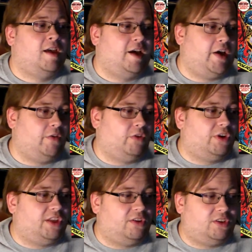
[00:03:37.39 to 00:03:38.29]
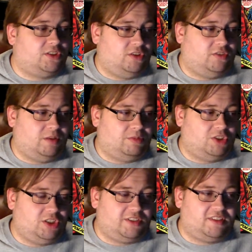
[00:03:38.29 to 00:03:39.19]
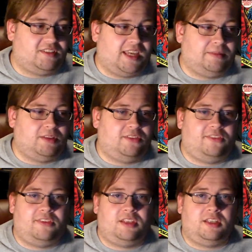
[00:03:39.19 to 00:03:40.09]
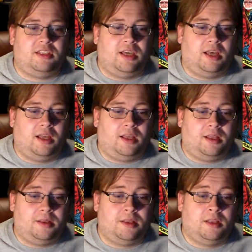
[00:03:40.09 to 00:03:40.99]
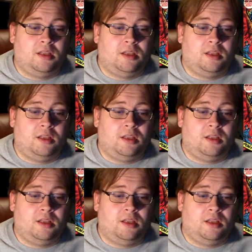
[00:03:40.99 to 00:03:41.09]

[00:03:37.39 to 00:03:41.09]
However, he only shows up just in time to see the